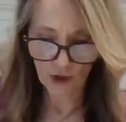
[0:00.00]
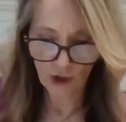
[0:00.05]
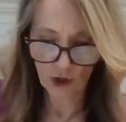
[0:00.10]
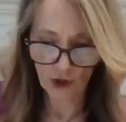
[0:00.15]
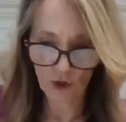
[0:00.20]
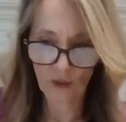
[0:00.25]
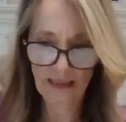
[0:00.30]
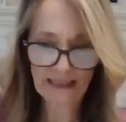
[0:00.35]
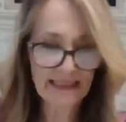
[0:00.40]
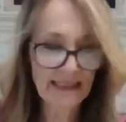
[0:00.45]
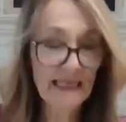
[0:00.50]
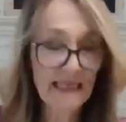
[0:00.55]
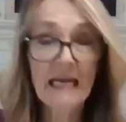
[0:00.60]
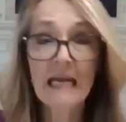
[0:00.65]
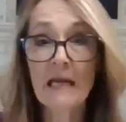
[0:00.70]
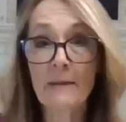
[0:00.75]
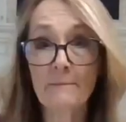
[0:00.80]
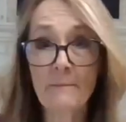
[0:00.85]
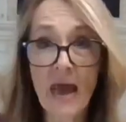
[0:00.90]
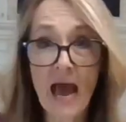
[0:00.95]
to. It's an
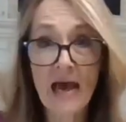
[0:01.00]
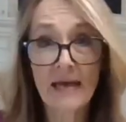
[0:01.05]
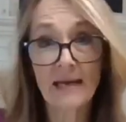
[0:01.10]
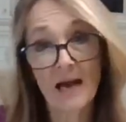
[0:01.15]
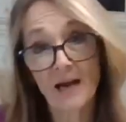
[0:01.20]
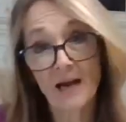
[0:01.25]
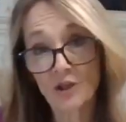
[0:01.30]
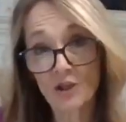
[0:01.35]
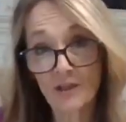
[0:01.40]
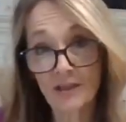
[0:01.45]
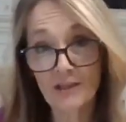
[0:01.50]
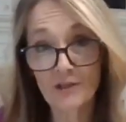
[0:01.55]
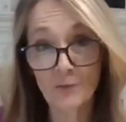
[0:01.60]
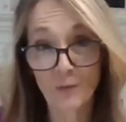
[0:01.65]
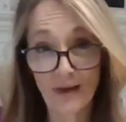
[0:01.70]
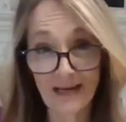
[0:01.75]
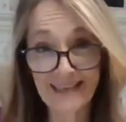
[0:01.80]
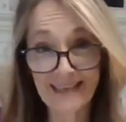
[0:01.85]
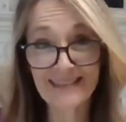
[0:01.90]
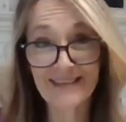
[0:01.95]
ink mat, actually, is
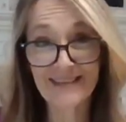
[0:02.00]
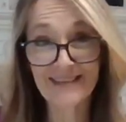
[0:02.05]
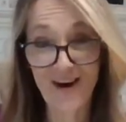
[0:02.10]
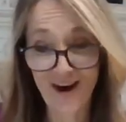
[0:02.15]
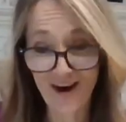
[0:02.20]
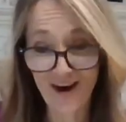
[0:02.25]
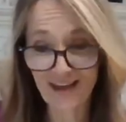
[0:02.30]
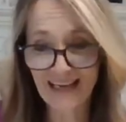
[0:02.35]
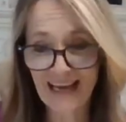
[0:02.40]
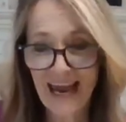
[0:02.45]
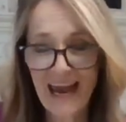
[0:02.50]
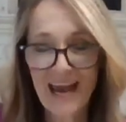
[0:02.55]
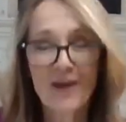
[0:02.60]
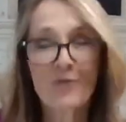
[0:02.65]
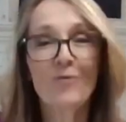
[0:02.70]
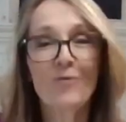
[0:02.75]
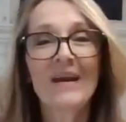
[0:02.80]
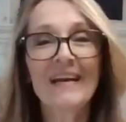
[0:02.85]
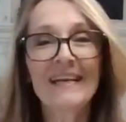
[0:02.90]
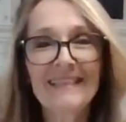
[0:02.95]
what it's called.
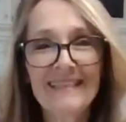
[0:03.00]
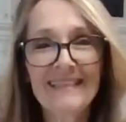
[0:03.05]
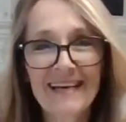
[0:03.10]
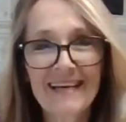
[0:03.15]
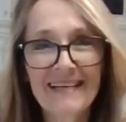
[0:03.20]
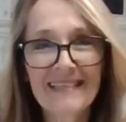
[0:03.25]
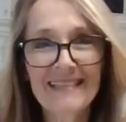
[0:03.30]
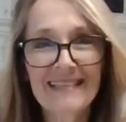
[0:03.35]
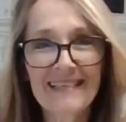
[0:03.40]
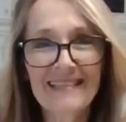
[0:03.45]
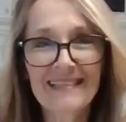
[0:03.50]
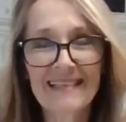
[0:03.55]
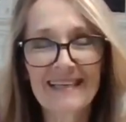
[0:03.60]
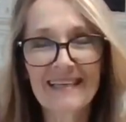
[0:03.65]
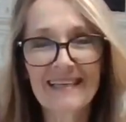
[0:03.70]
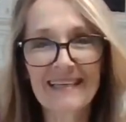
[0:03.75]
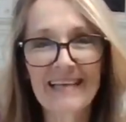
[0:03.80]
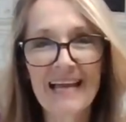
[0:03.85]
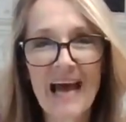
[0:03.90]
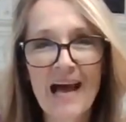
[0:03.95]
And what it does is
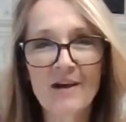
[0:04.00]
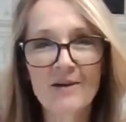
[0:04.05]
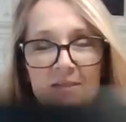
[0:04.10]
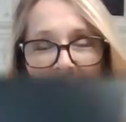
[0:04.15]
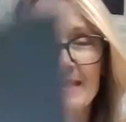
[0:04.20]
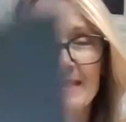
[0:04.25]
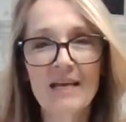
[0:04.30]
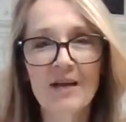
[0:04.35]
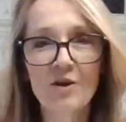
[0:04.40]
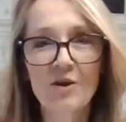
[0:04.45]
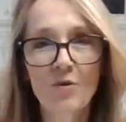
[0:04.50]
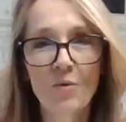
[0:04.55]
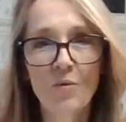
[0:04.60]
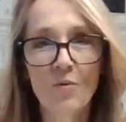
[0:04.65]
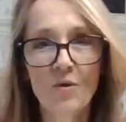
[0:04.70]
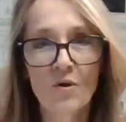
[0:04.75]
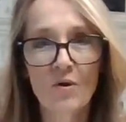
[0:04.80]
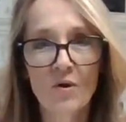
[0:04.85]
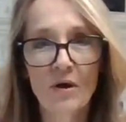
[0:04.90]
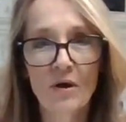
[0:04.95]
it allows
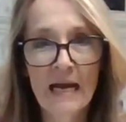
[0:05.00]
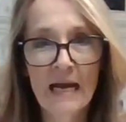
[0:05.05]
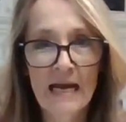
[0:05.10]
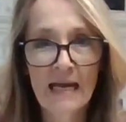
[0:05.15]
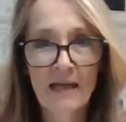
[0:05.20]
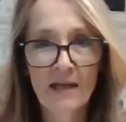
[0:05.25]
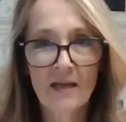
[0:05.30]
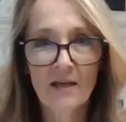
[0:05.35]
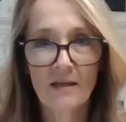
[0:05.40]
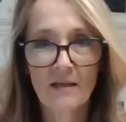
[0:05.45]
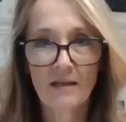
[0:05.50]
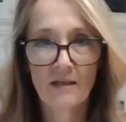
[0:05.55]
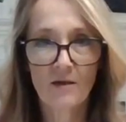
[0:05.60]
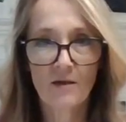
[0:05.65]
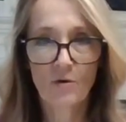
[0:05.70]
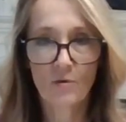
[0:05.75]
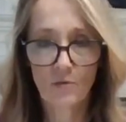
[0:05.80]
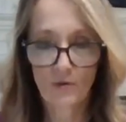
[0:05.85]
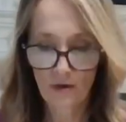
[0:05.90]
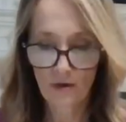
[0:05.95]
your
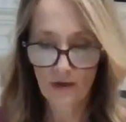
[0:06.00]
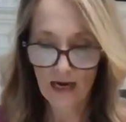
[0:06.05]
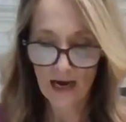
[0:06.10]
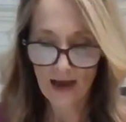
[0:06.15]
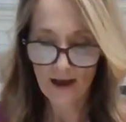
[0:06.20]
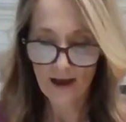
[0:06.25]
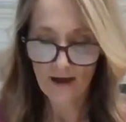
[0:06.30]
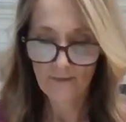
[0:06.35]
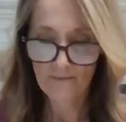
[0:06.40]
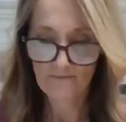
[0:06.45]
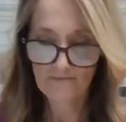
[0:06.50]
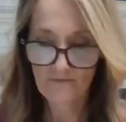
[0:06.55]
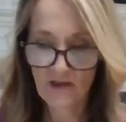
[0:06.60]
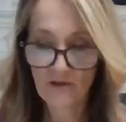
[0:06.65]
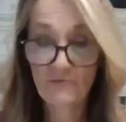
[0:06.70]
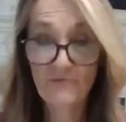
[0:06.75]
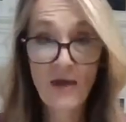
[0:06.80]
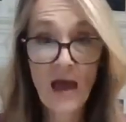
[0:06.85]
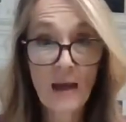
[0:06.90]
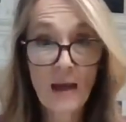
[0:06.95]

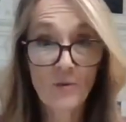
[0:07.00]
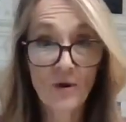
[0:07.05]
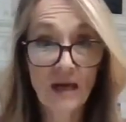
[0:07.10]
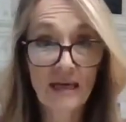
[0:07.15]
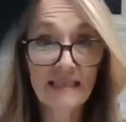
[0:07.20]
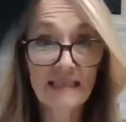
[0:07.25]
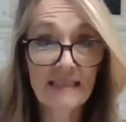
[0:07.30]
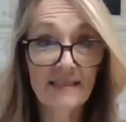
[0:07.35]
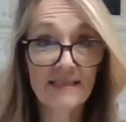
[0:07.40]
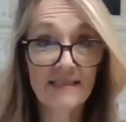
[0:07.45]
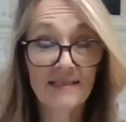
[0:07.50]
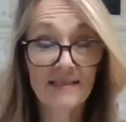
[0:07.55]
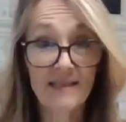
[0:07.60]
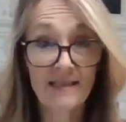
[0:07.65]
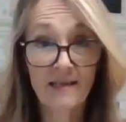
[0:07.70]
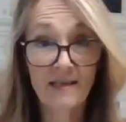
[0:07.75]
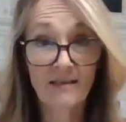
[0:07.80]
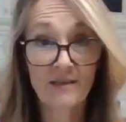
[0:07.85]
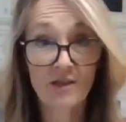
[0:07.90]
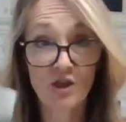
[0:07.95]
fabric to
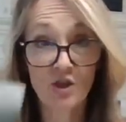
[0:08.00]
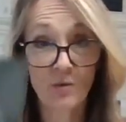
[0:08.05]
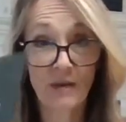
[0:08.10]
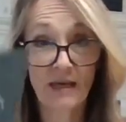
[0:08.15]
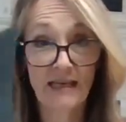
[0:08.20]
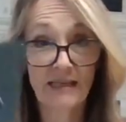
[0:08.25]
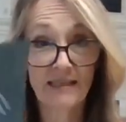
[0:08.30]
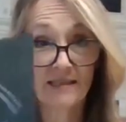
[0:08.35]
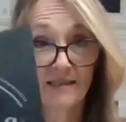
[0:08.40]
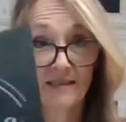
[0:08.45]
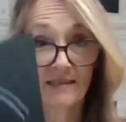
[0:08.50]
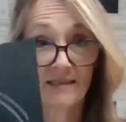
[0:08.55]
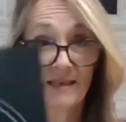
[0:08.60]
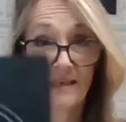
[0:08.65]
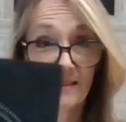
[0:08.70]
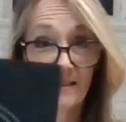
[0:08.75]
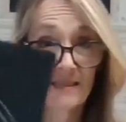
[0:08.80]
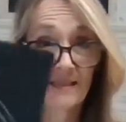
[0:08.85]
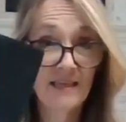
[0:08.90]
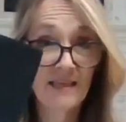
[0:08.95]
stick to it. See,
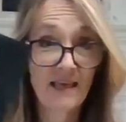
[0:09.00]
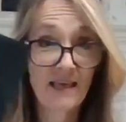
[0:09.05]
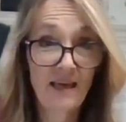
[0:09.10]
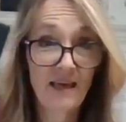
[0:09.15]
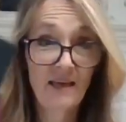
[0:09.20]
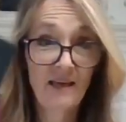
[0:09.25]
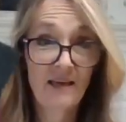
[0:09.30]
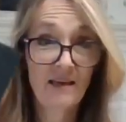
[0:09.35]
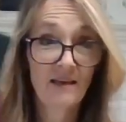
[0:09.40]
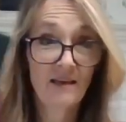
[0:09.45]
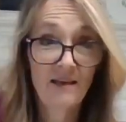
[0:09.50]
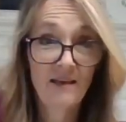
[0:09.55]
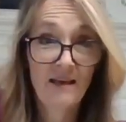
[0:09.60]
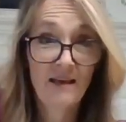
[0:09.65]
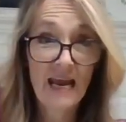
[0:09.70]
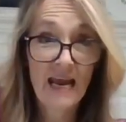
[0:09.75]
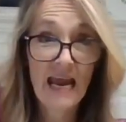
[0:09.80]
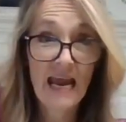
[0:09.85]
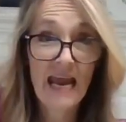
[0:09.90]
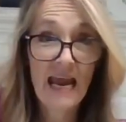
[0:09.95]
it's sticky?
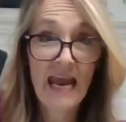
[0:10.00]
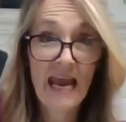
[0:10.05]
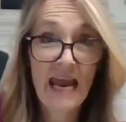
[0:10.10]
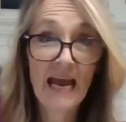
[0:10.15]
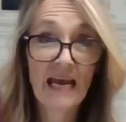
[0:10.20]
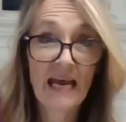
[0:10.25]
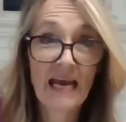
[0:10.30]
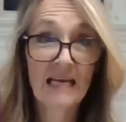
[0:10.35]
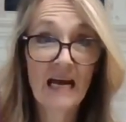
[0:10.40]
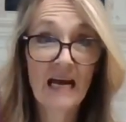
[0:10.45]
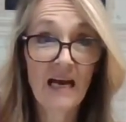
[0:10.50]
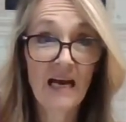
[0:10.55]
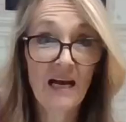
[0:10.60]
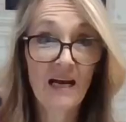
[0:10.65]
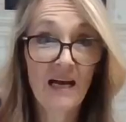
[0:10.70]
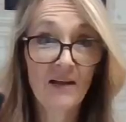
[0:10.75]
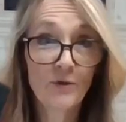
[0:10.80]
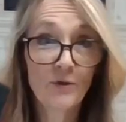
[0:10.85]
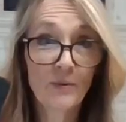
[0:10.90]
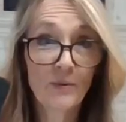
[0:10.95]
And
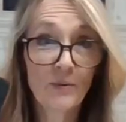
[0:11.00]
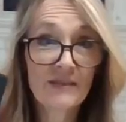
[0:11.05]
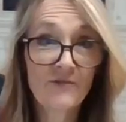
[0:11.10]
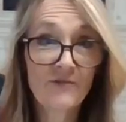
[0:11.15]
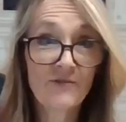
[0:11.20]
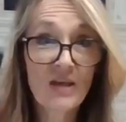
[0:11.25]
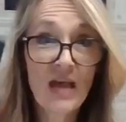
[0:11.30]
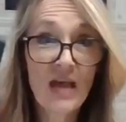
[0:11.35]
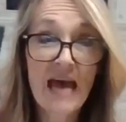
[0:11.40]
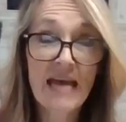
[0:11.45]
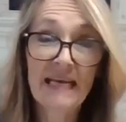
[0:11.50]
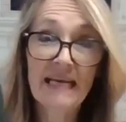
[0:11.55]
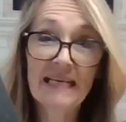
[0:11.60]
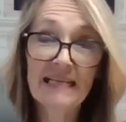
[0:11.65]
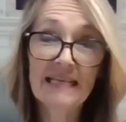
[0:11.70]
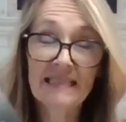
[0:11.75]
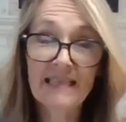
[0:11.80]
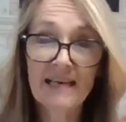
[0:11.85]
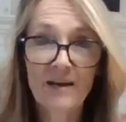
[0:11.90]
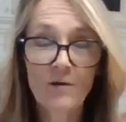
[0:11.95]
the reason for that
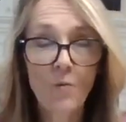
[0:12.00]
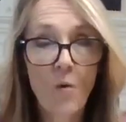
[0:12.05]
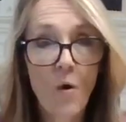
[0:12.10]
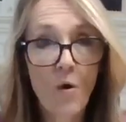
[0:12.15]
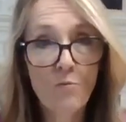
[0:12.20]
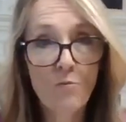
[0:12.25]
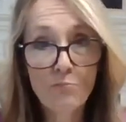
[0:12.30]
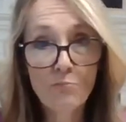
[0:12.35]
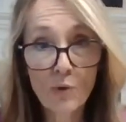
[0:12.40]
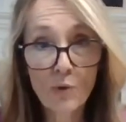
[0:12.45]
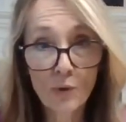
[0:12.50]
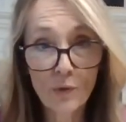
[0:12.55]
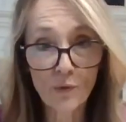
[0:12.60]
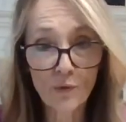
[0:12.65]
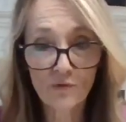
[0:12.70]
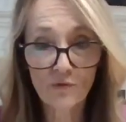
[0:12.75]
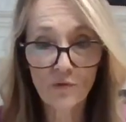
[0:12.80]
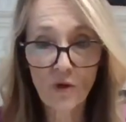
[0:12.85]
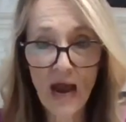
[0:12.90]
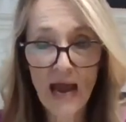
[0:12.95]
is that it won't
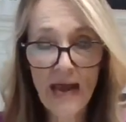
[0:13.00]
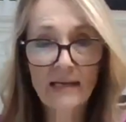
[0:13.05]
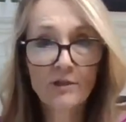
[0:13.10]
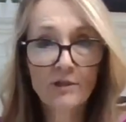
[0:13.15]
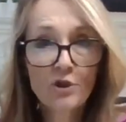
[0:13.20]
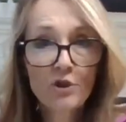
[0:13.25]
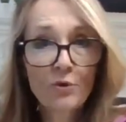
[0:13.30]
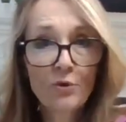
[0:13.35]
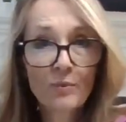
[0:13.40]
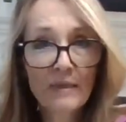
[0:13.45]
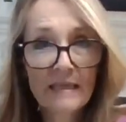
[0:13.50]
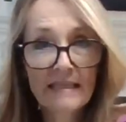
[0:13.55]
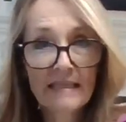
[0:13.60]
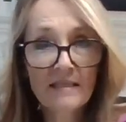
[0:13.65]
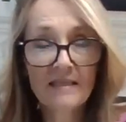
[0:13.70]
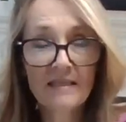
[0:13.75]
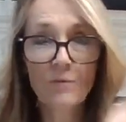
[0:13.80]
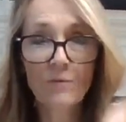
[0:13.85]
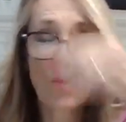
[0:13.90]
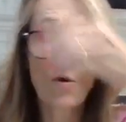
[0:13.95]
move, right? 2
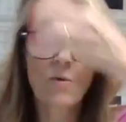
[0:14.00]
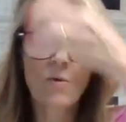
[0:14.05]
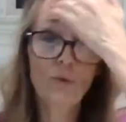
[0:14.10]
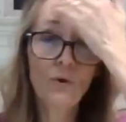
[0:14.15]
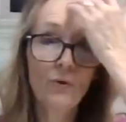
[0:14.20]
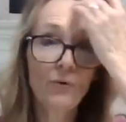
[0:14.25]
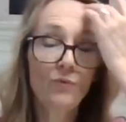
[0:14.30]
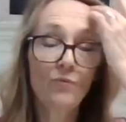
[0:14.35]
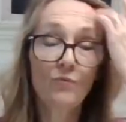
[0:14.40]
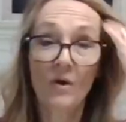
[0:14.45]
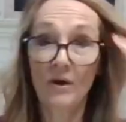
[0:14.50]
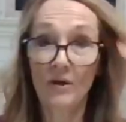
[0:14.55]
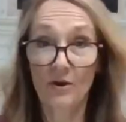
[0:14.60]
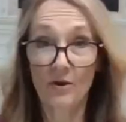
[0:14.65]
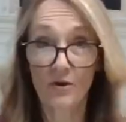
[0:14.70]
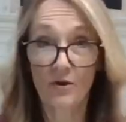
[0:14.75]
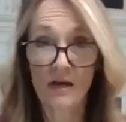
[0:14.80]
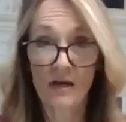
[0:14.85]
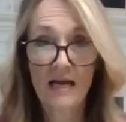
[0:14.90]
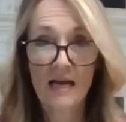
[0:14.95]
reasons. It won't move while
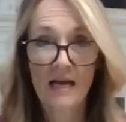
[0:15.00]
you're